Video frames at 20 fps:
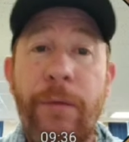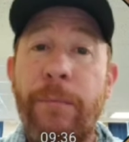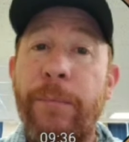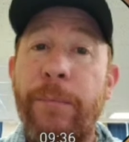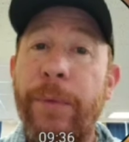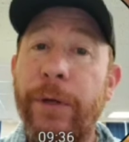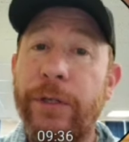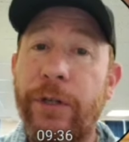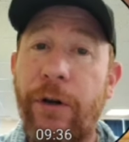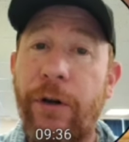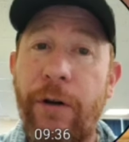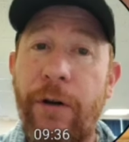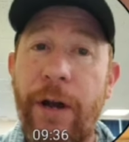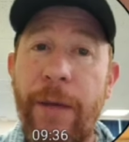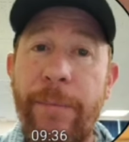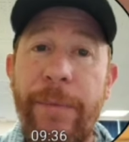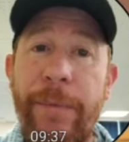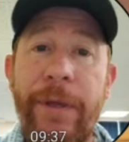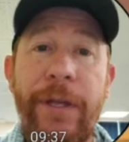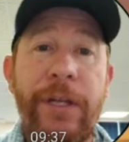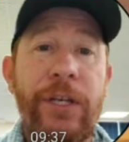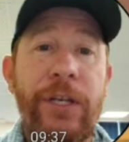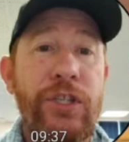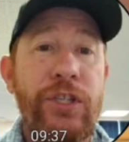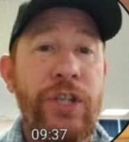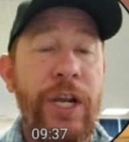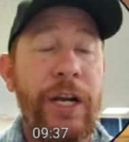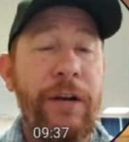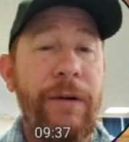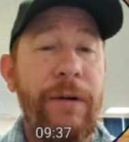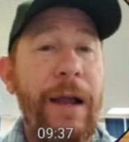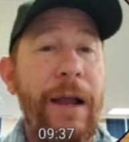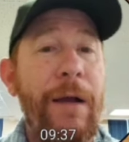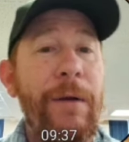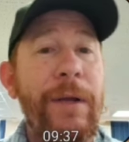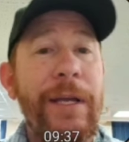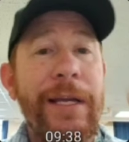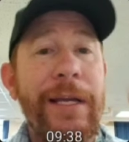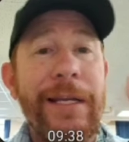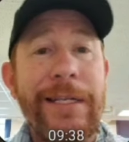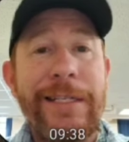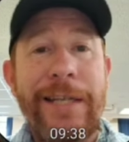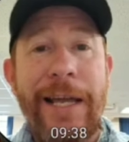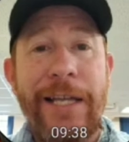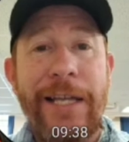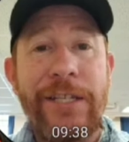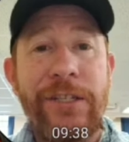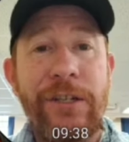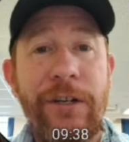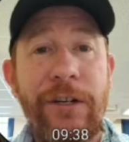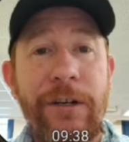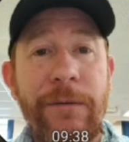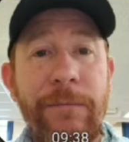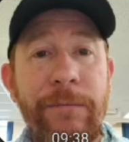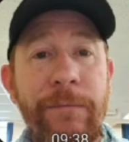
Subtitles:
Build her up. Check her out. Test her.